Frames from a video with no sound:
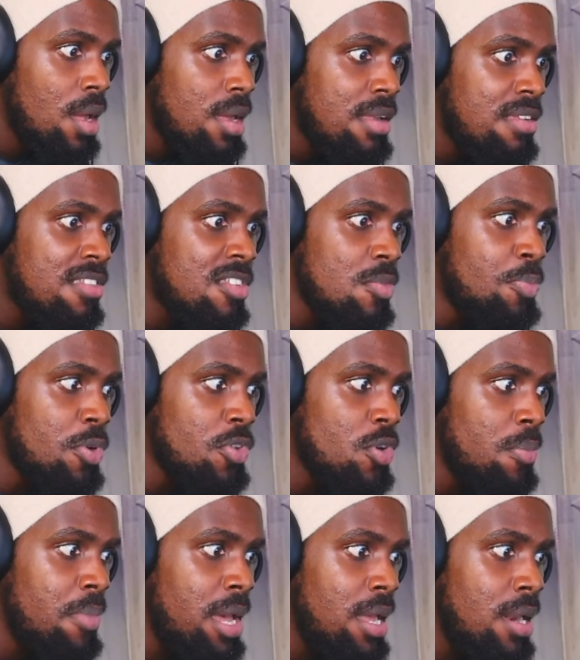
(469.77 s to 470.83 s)
Simple
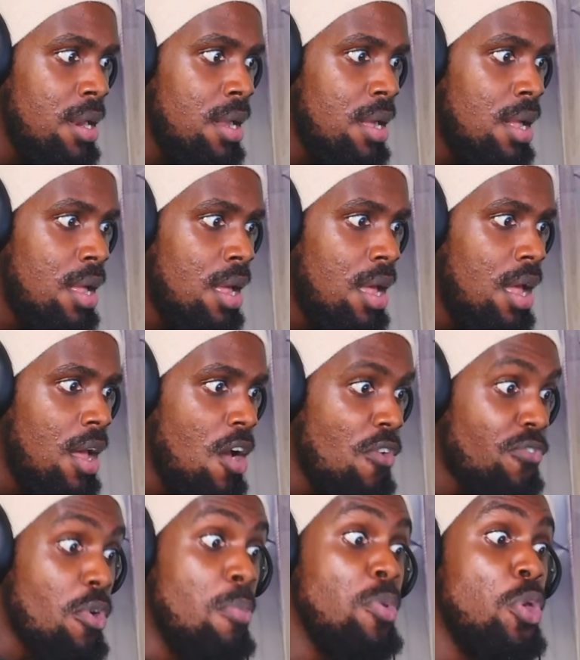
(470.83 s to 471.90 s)
domain.
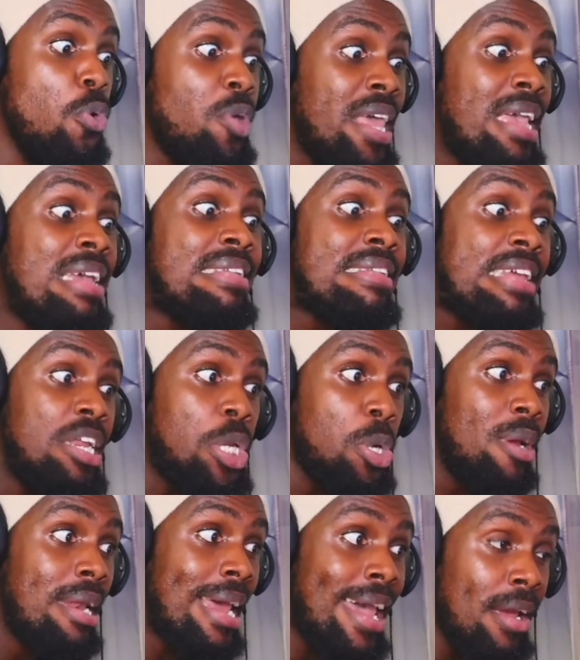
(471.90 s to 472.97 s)
From Yuki, his teacher,
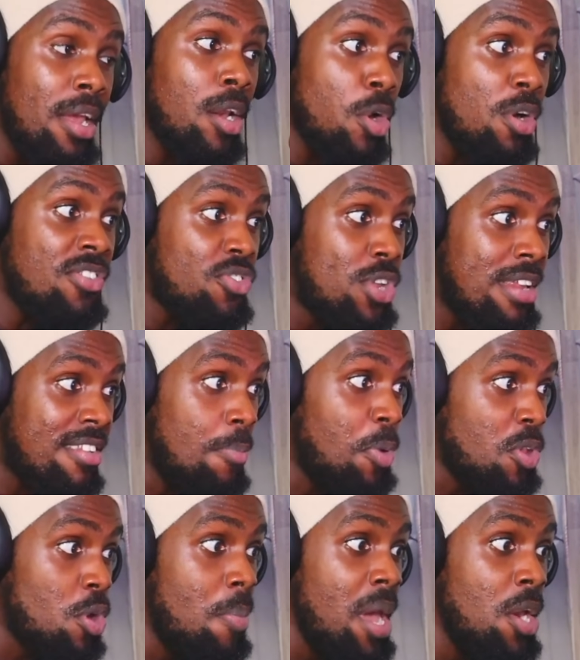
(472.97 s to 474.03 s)
he learned simple
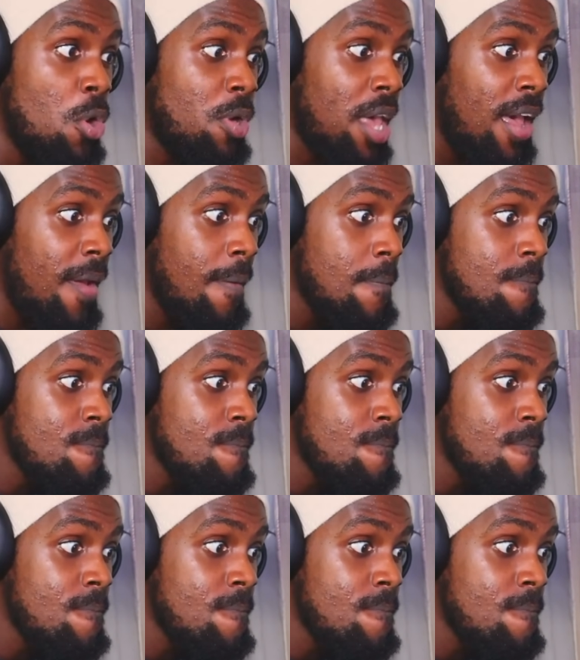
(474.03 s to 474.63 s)
domain, okay.